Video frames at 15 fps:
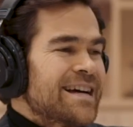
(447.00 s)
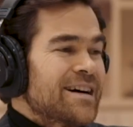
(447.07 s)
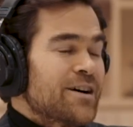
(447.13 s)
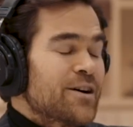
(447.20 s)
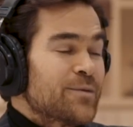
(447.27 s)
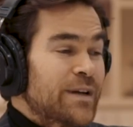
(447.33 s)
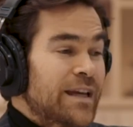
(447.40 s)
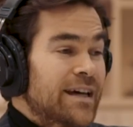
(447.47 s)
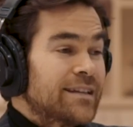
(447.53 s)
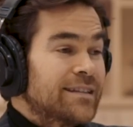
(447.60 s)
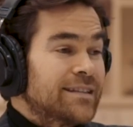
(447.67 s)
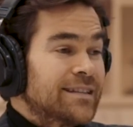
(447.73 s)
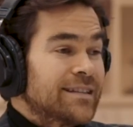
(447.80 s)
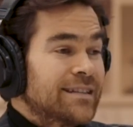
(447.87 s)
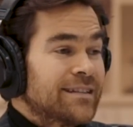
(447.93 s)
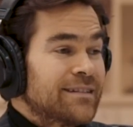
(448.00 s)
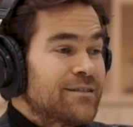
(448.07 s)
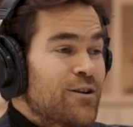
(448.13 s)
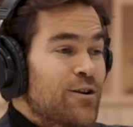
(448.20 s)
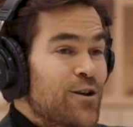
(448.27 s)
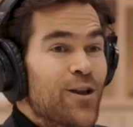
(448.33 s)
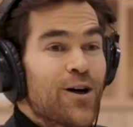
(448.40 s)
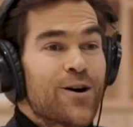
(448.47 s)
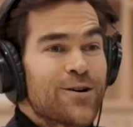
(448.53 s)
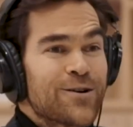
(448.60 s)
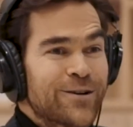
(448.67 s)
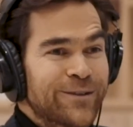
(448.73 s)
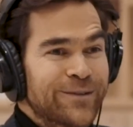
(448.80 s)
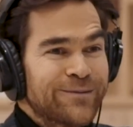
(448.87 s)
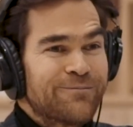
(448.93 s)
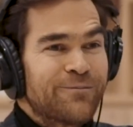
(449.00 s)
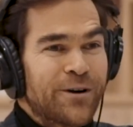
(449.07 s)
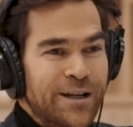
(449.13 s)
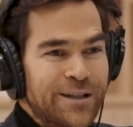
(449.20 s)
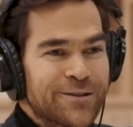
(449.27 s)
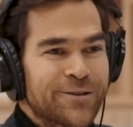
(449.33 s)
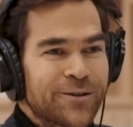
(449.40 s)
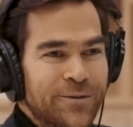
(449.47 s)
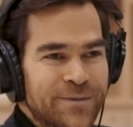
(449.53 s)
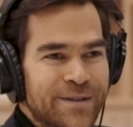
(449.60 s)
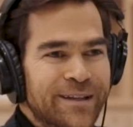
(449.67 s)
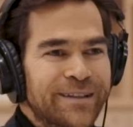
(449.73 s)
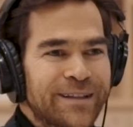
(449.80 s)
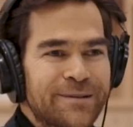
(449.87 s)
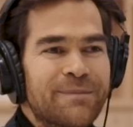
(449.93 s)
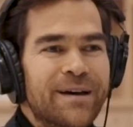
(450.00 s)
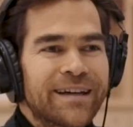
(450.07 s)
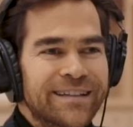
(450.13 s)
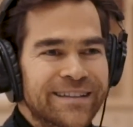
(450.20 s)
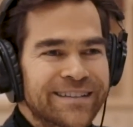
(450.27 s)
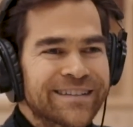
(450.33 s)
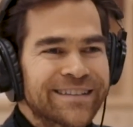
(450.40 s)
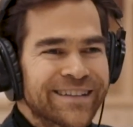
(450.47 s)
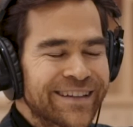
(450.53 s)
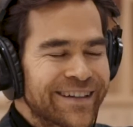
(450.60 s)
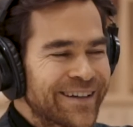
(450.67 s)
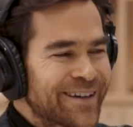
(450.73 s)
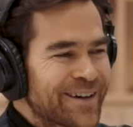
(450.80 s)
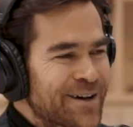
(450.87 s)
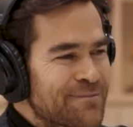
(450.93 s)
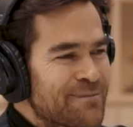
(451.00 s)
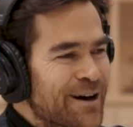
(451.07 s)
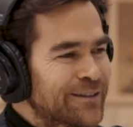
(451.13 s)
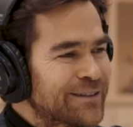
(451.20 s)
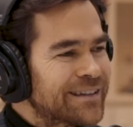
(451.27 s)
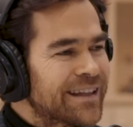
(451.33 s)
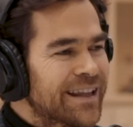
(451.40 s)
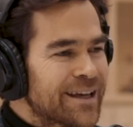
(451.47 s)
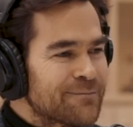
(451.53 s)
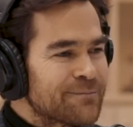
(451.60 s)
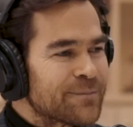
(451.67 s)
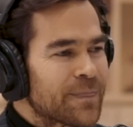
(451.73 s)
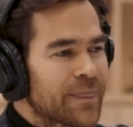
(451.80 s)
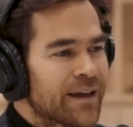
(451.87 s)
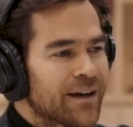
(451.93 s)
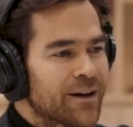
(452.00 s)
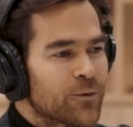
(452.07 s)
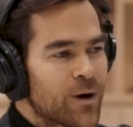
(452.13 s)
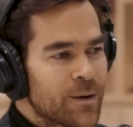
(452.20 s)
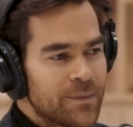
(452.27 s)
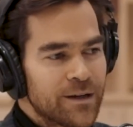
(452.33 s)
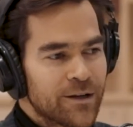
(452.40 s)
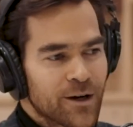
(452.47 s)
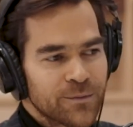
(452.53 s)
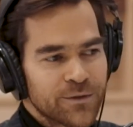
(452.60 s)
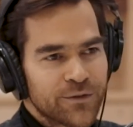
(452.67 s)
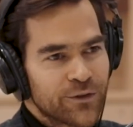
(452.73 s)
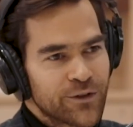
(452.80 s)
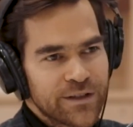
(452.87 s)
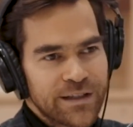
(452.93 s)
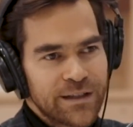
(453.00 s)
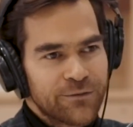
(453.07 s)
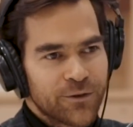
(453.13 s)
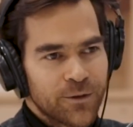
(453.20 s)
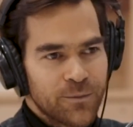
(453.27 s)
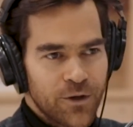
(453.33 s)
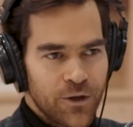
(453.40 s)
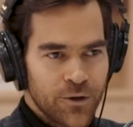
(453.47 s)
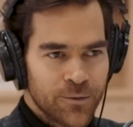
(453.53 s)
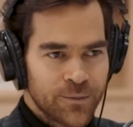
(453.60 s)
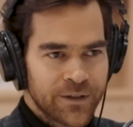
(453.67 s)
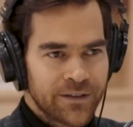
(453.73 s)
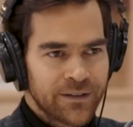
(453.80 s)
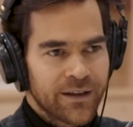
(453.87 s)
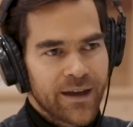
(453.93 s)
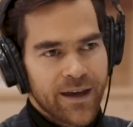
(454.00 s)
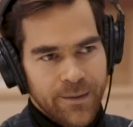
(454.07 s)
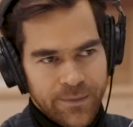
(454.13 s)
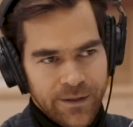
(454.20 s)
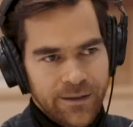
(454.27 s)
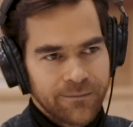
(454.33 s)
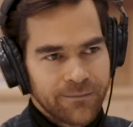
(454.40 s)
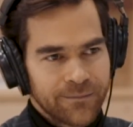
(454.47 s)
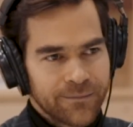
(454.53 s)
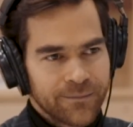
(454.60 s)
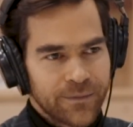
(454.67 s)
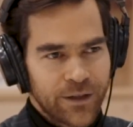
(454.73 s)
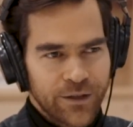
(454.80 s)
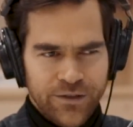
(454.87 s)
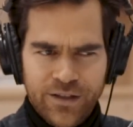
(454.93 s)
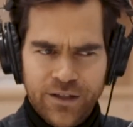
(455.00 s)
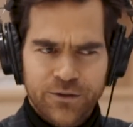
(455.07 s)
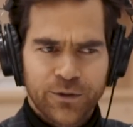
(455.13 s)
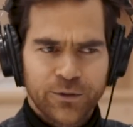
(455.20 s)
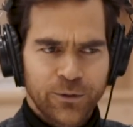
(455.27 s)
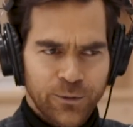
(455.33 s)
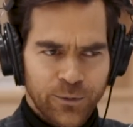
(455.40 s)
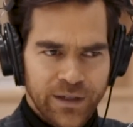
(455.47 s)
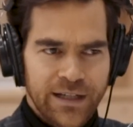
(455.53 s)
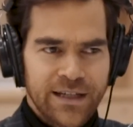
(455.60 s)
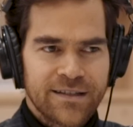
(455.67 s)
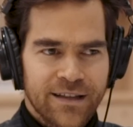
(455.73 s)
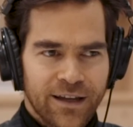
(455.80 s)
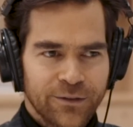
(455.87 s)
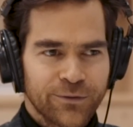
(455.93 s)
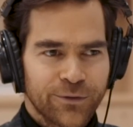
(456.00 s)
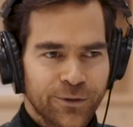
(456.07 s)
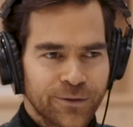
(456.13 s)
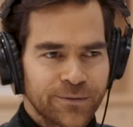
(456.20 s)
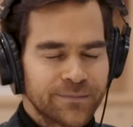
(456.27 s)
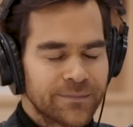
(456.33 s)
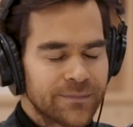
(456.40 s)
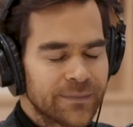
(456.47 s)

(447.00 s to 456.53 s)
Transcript: Oh, we had long brainstorms and debates about the name. Wappy comes firstly from human happy, because that's what we really stand for. Yeah.